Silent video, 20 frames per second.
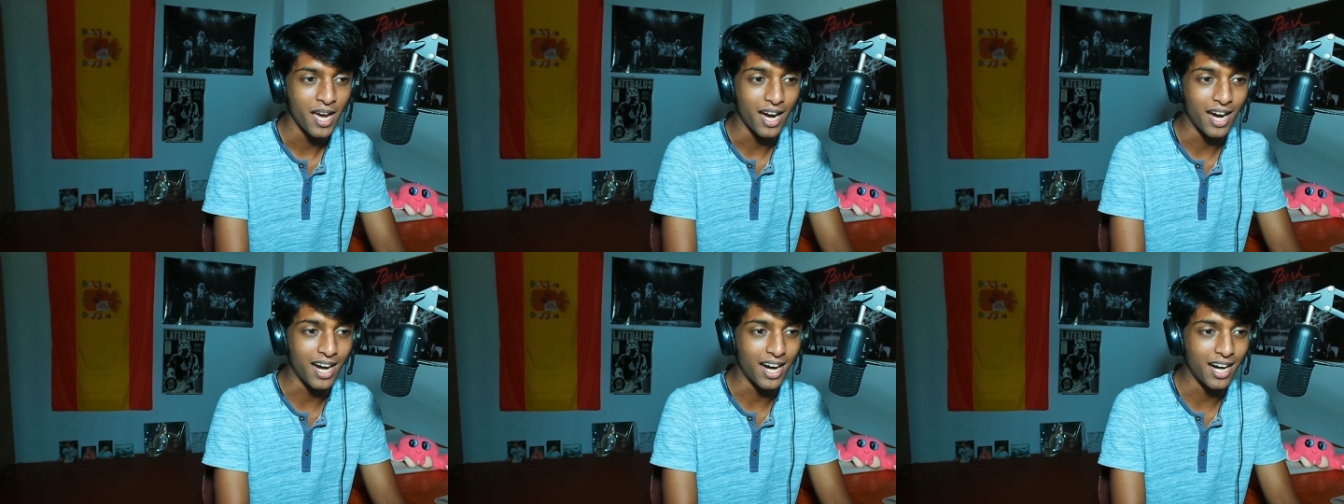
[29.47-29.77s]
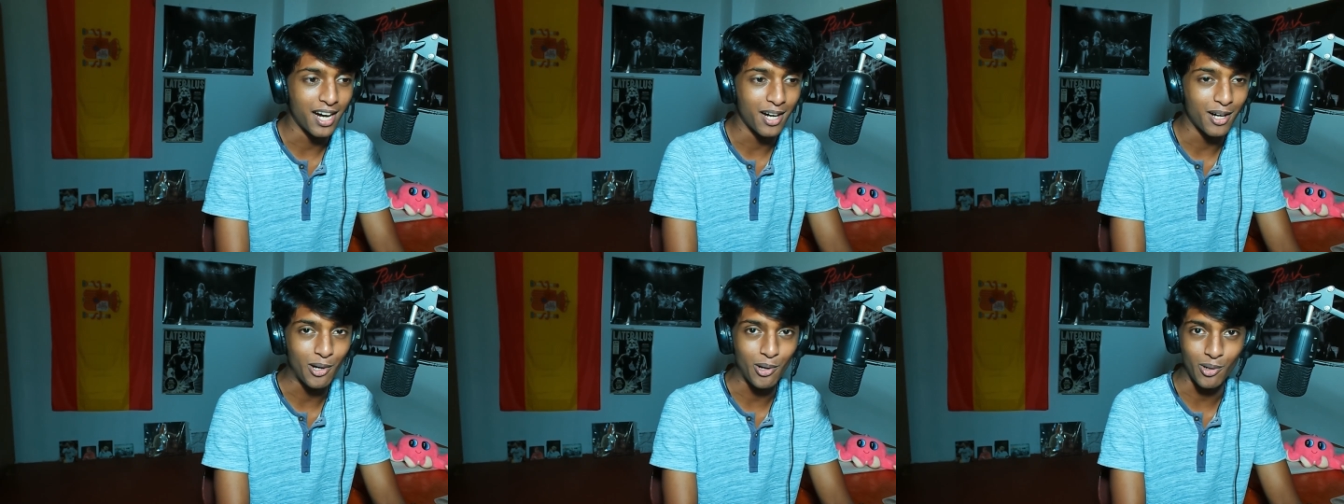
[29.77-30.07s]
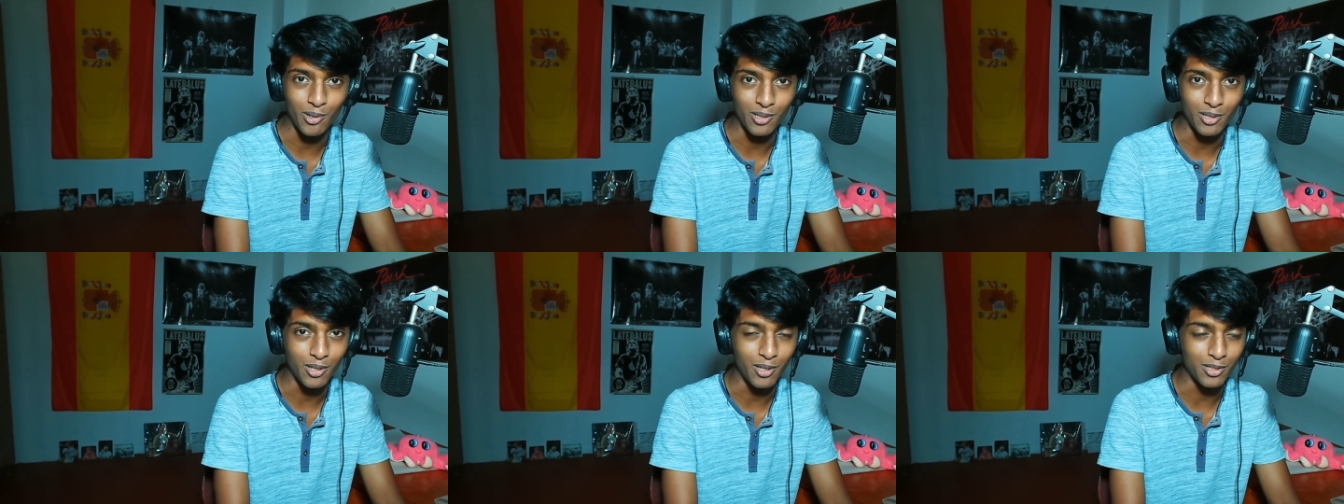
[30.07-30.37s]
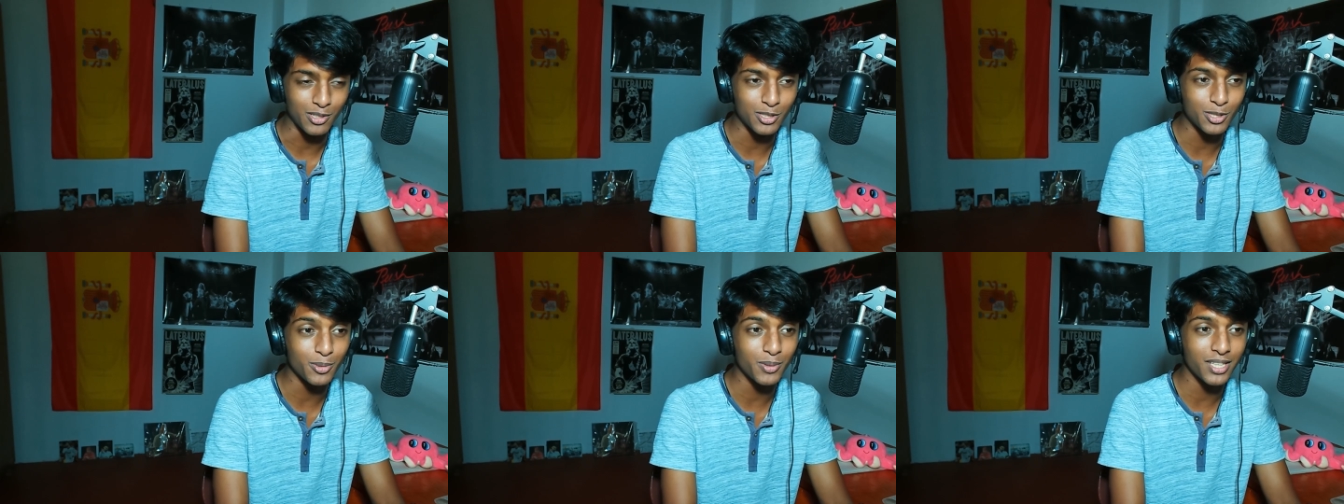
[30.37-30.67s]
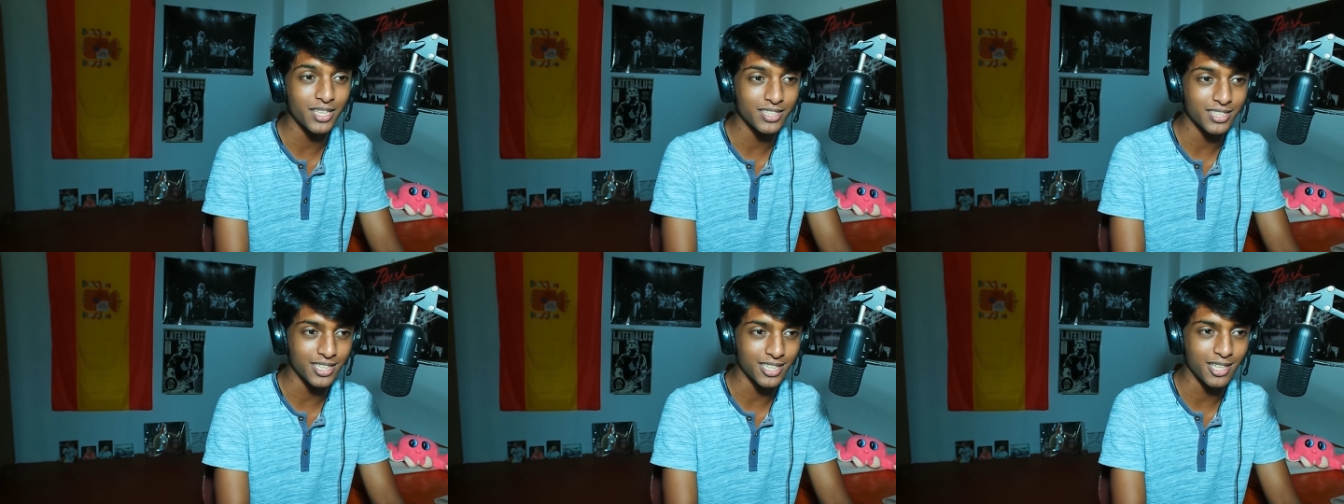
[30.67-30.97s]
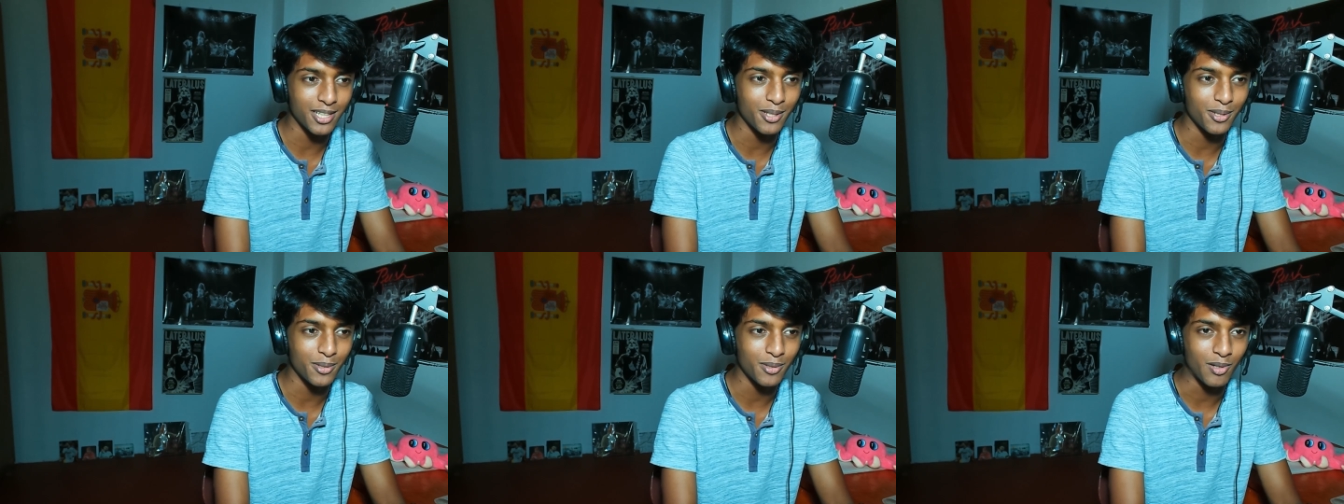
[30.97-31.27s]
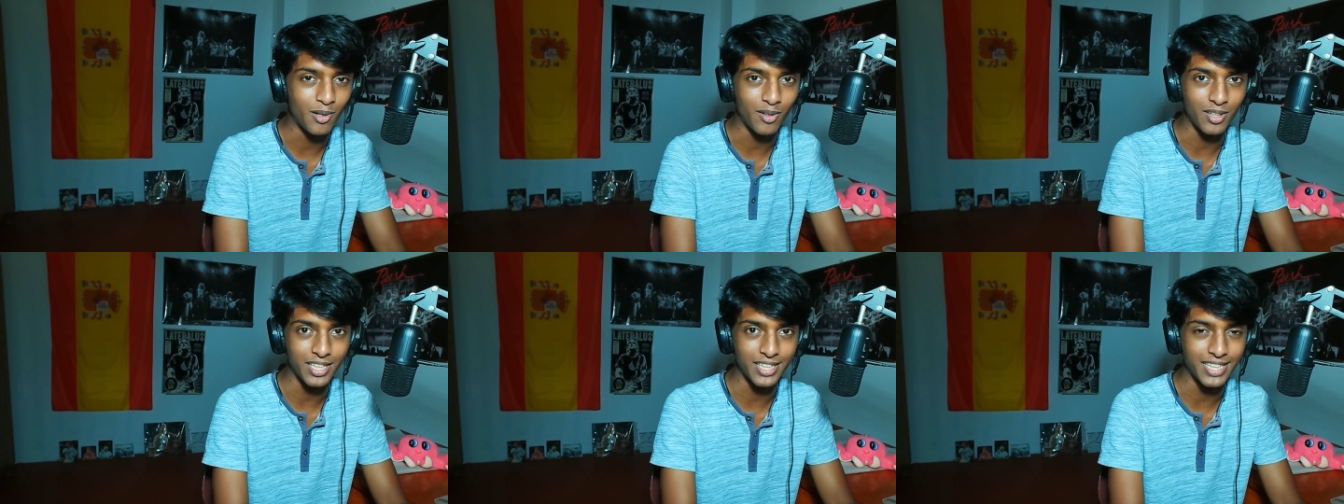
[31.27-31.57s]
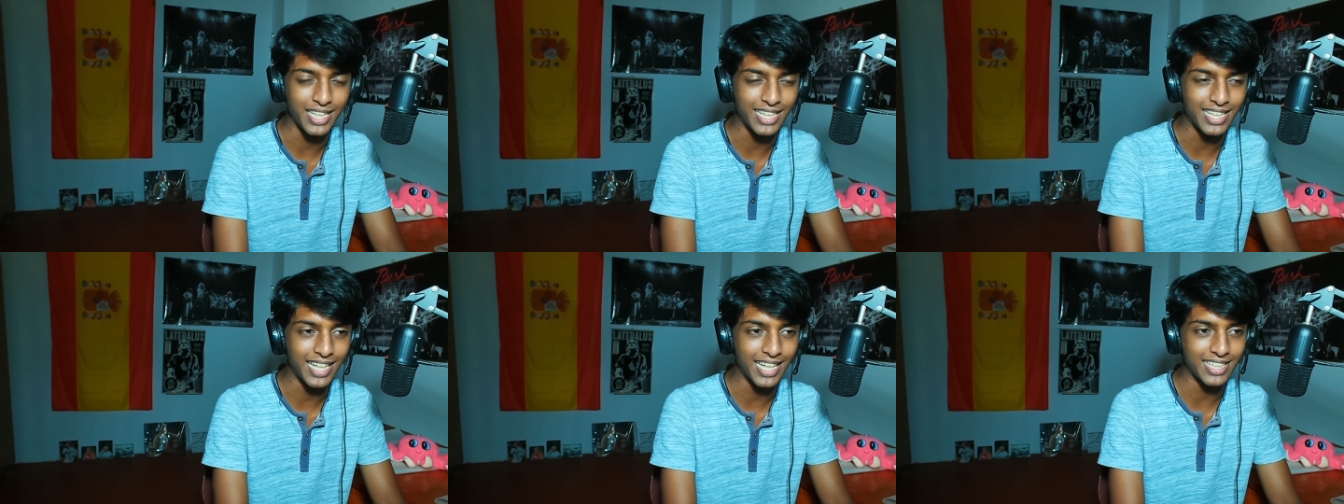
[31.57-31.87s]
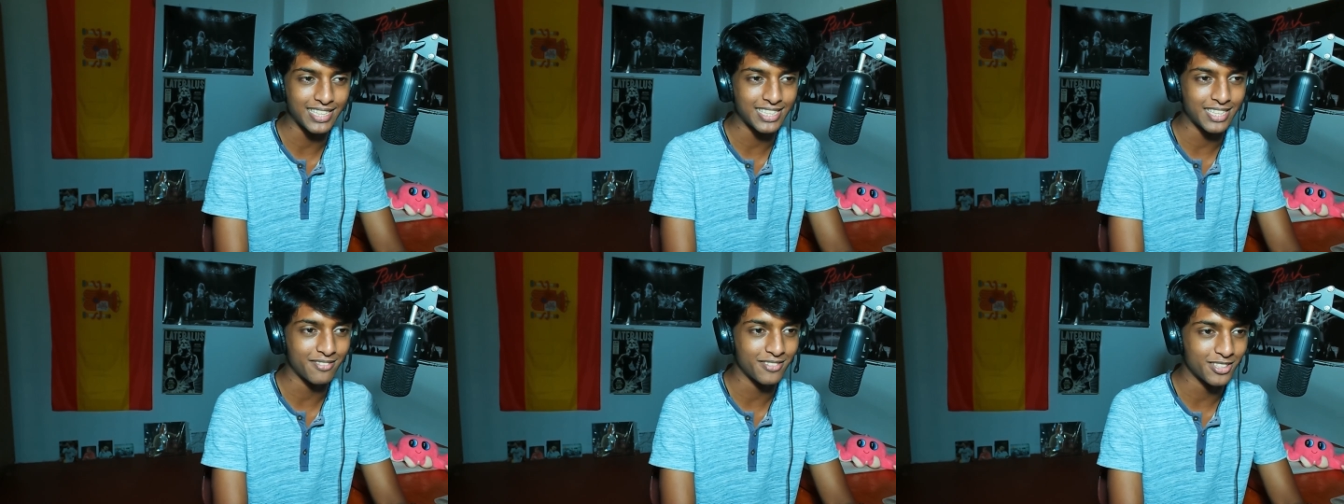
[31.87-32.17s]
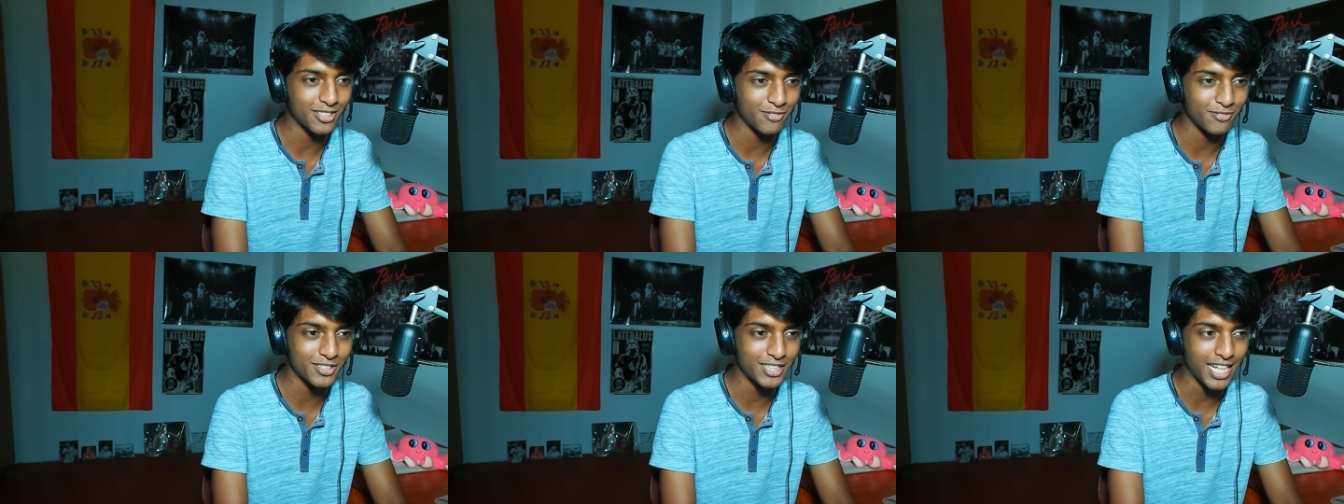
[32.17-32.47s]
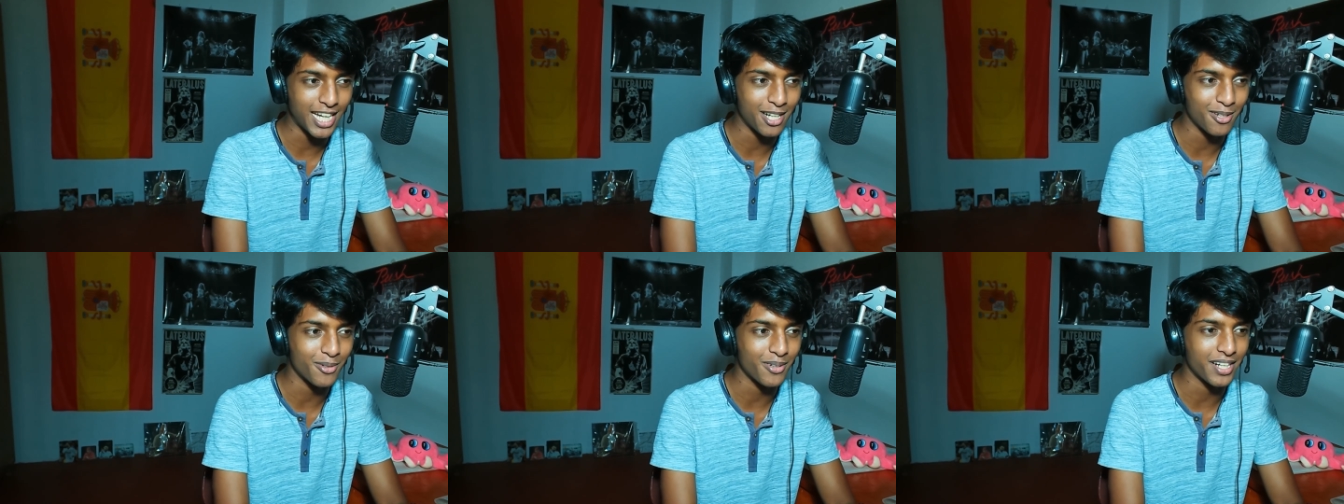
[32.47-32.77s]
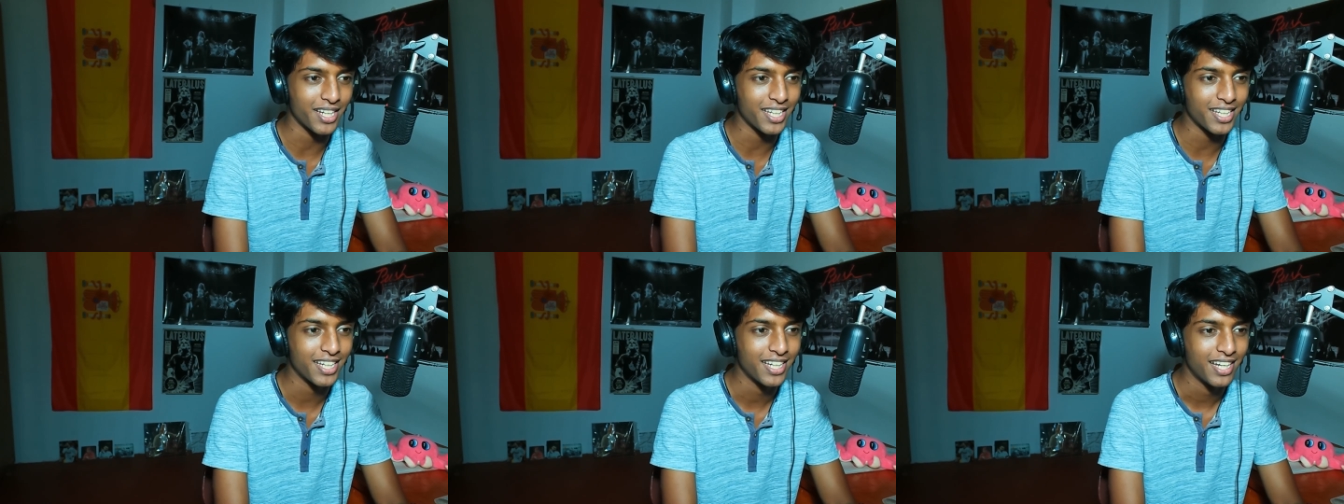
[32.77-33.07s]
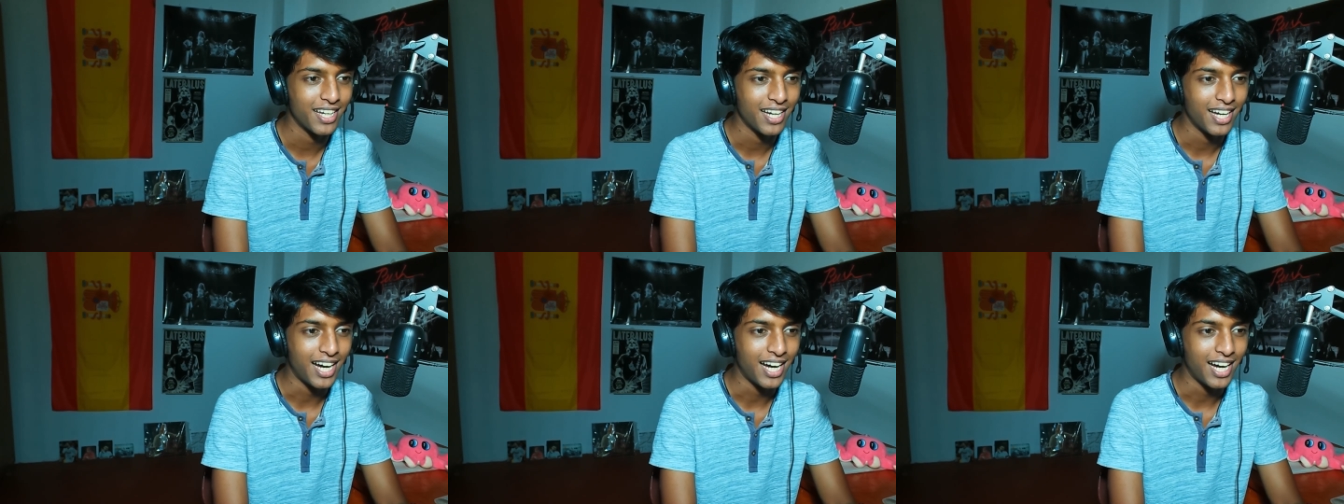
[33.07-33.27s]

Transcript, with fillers: uh, on, on two years ago, on a day like 7th of January,